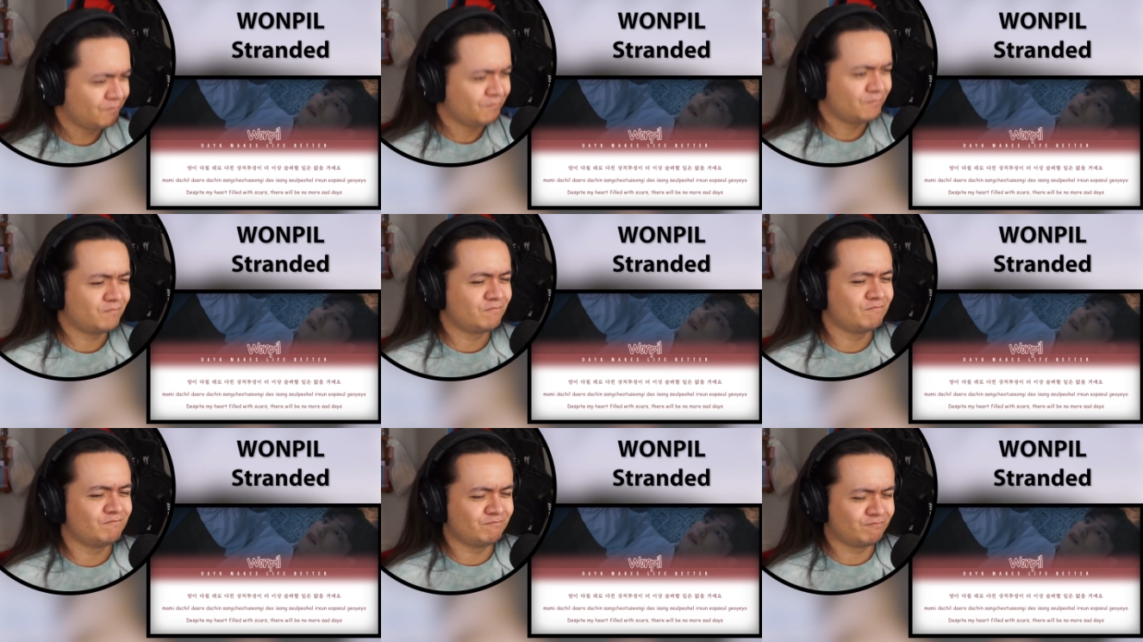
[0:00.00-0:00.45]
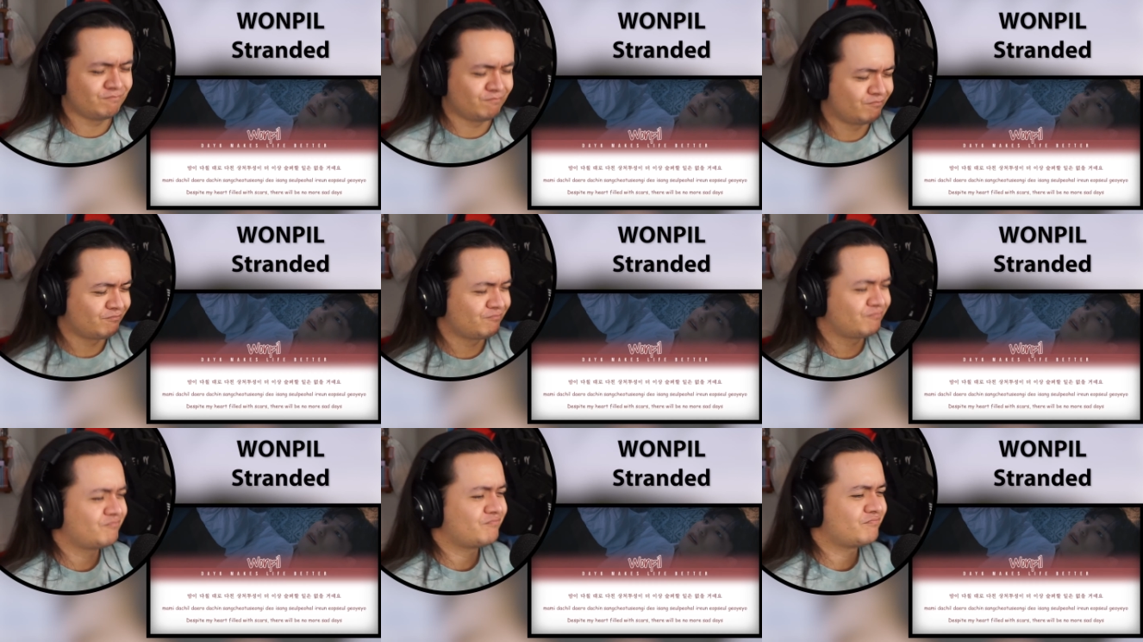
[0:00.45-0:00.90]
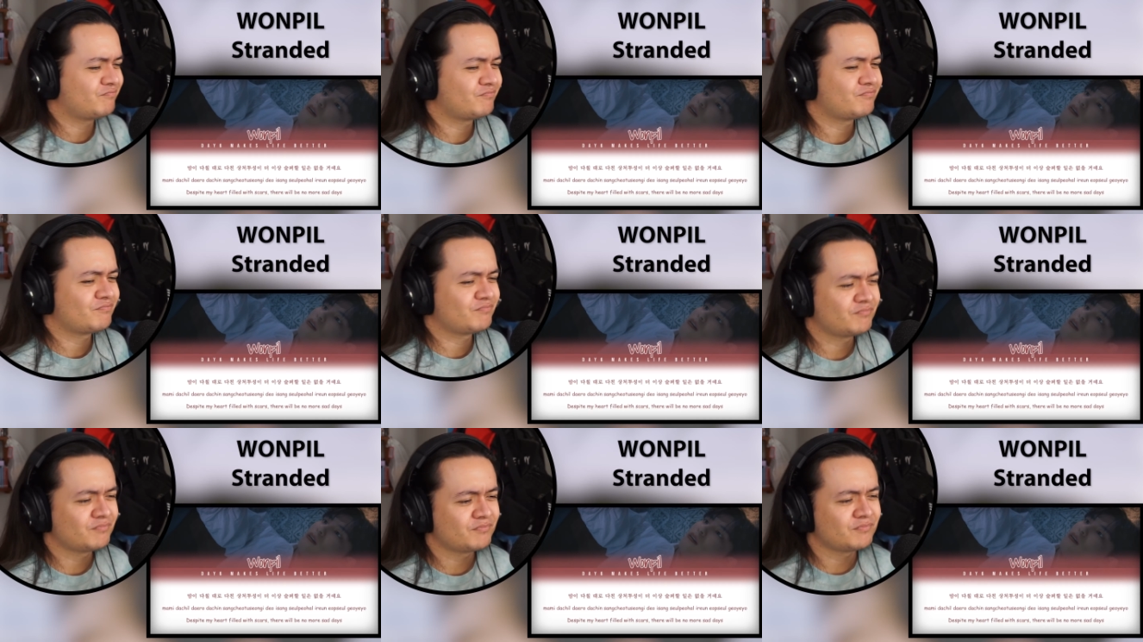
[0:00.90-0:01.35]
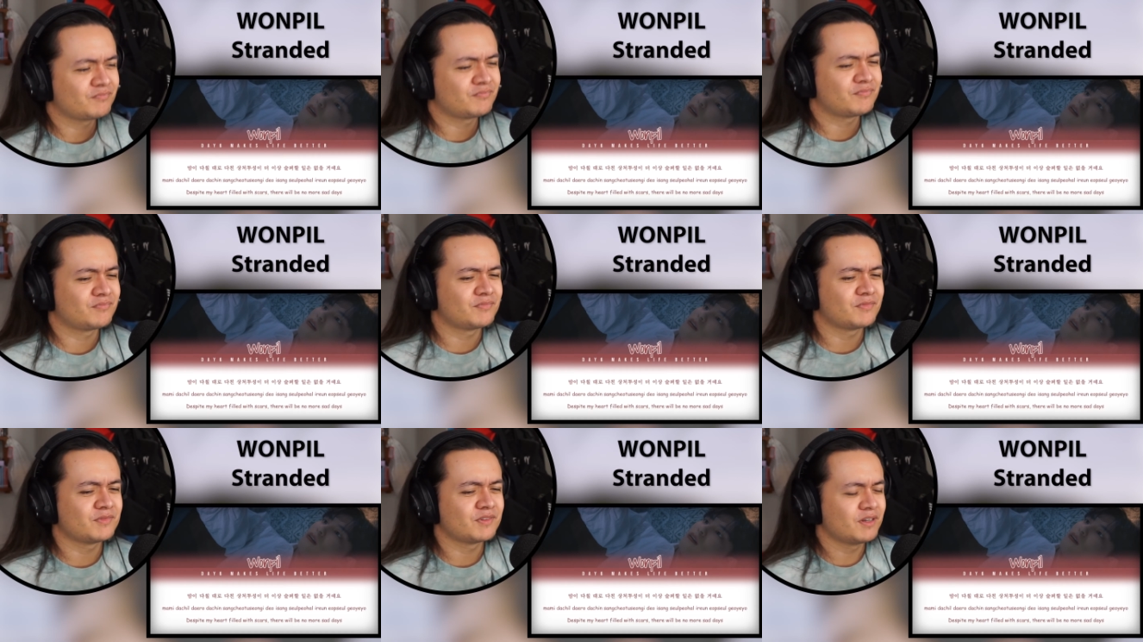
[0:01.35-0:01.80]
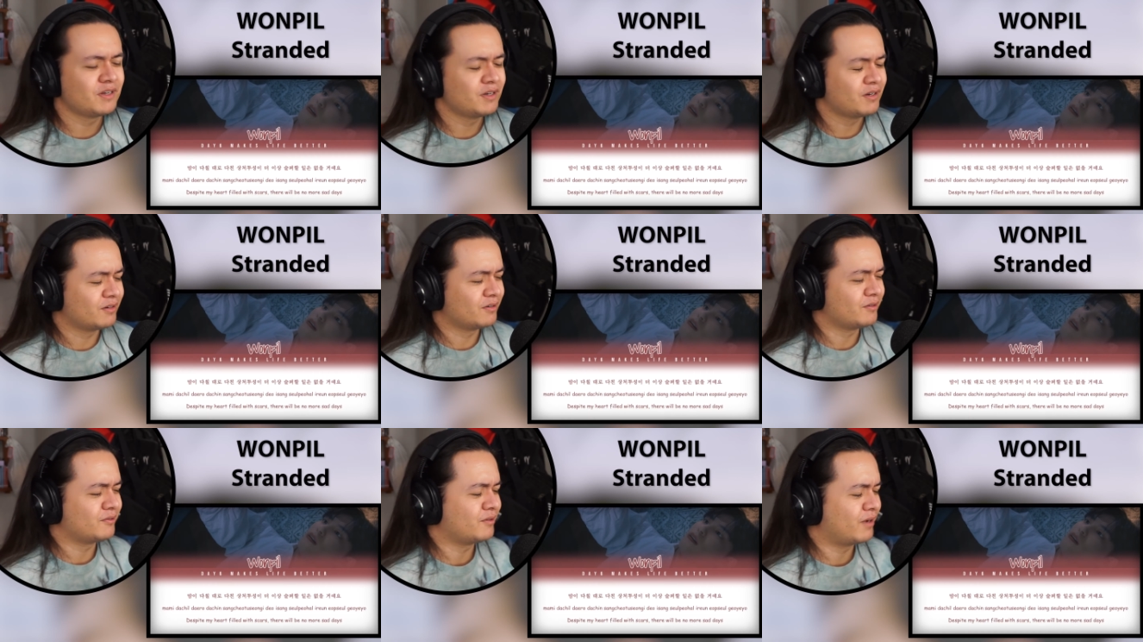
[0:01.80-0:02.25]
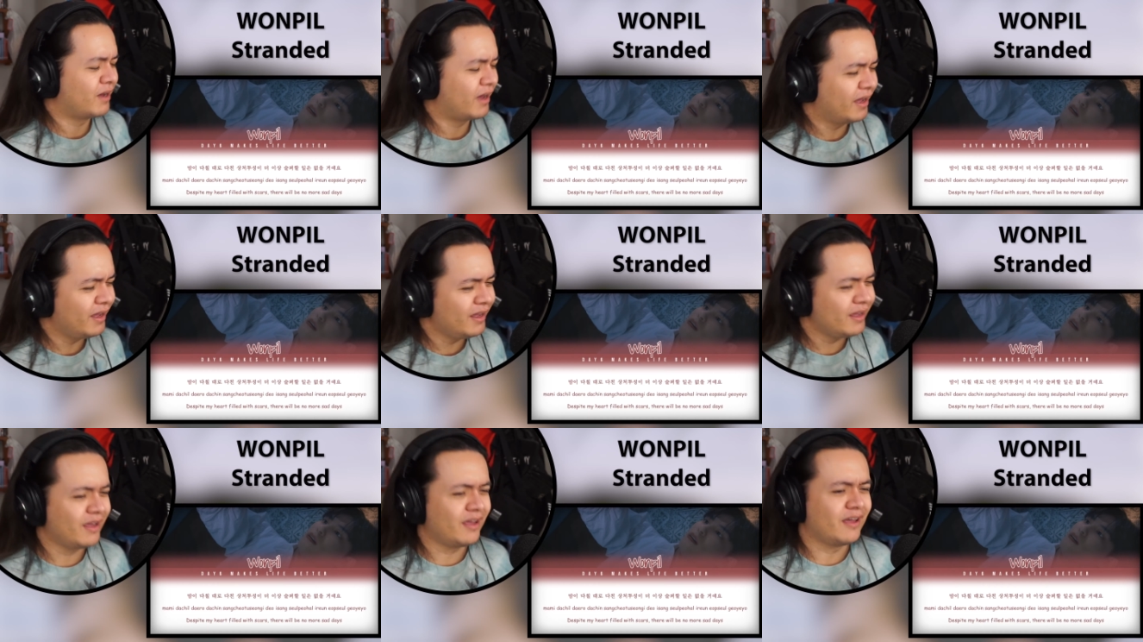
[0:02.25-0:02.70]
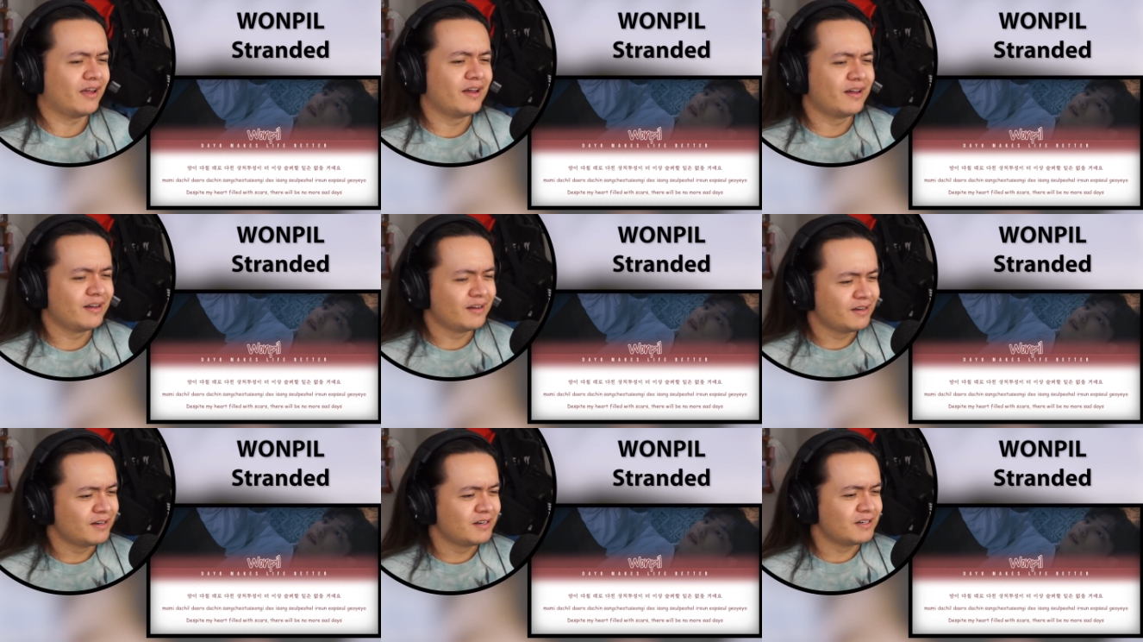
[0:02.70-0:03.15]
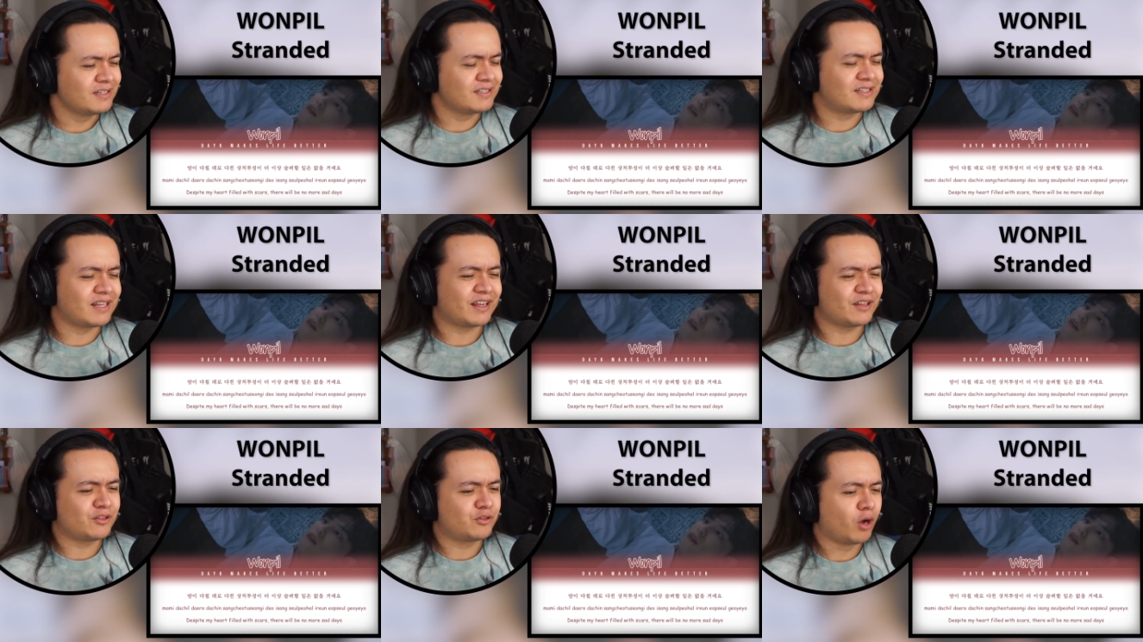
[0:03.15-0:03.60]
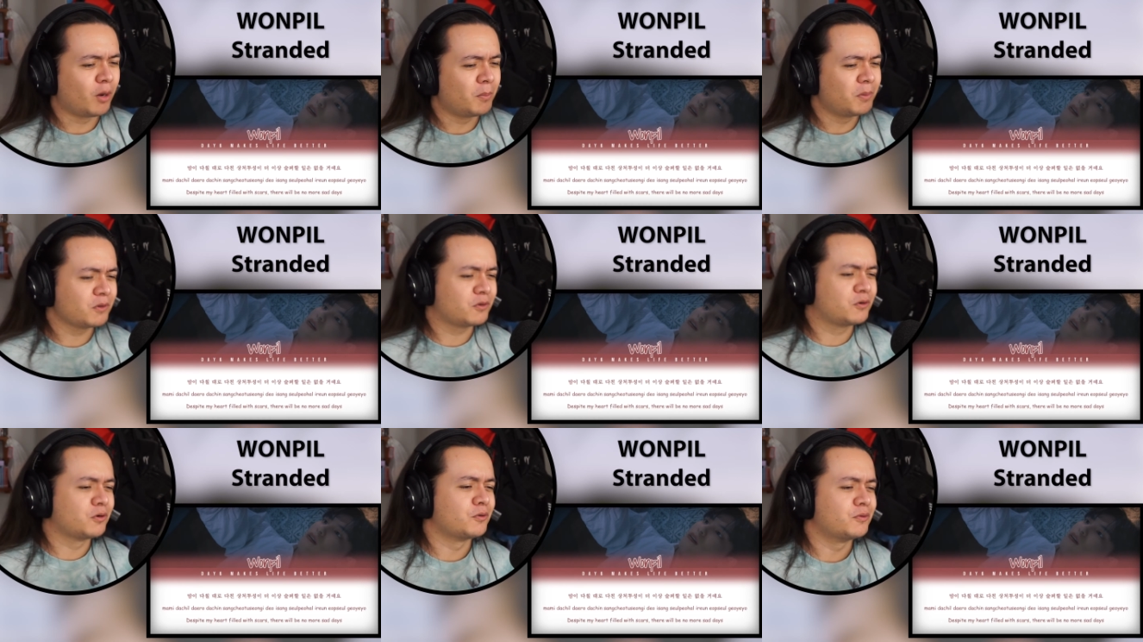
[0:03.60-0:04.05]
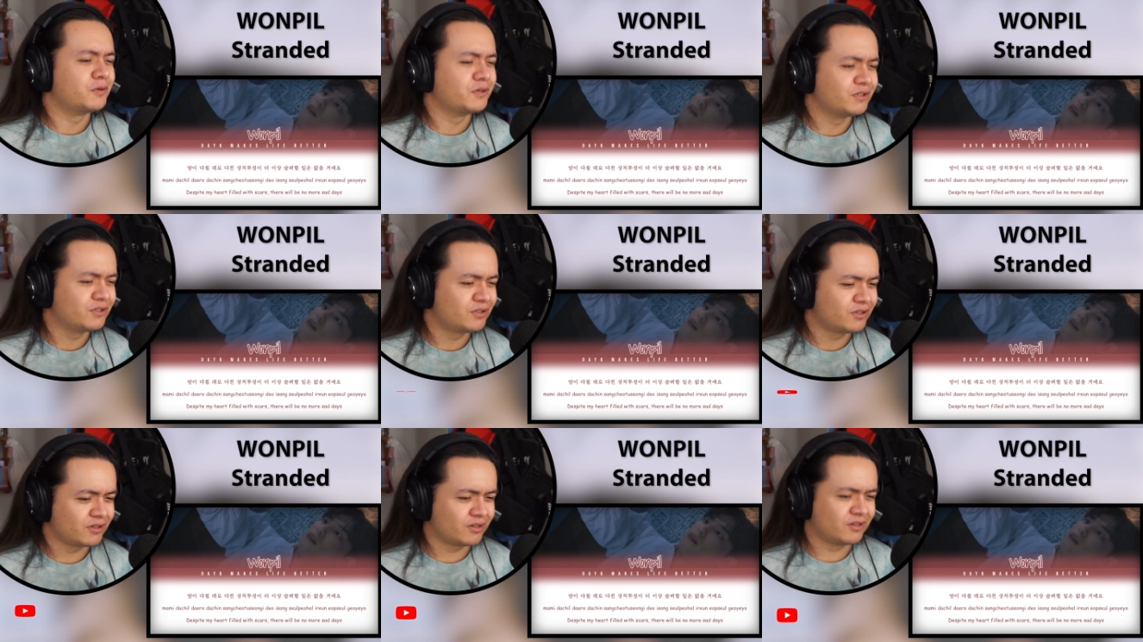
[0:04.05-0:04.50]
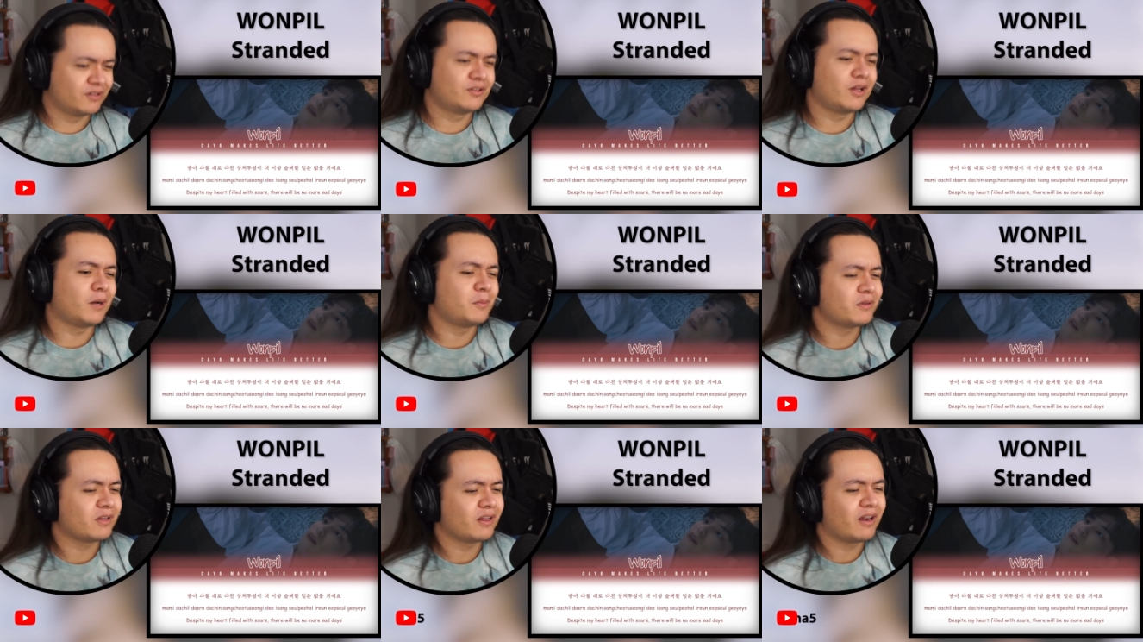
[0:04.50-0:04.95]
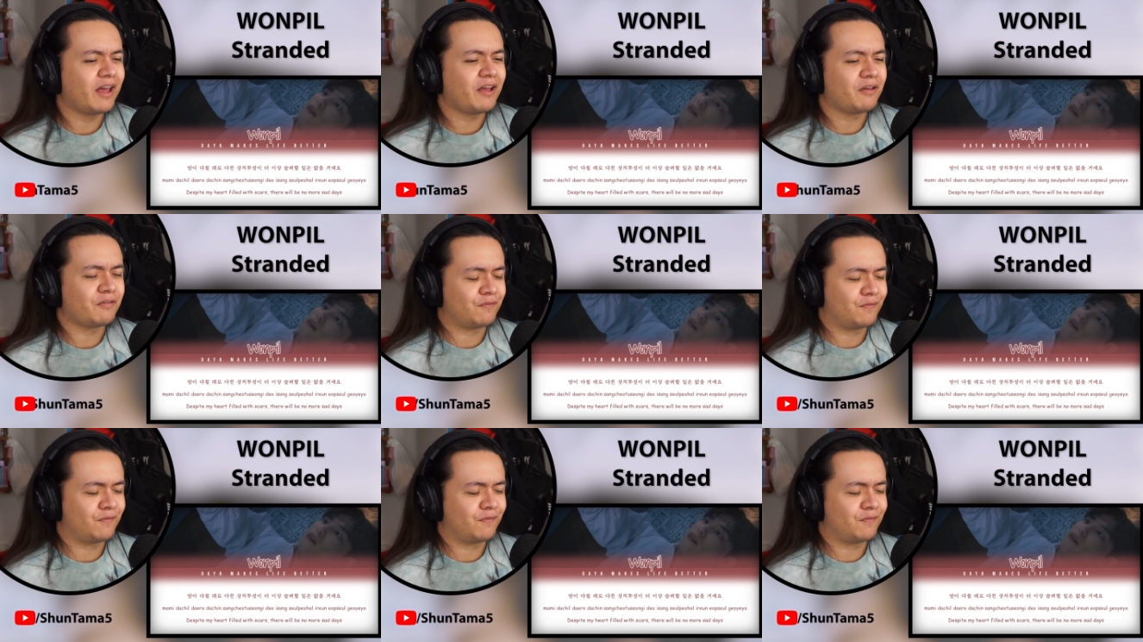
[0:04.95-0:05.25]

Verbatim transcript: Mm. Okay, it's like a double chorus, double the length.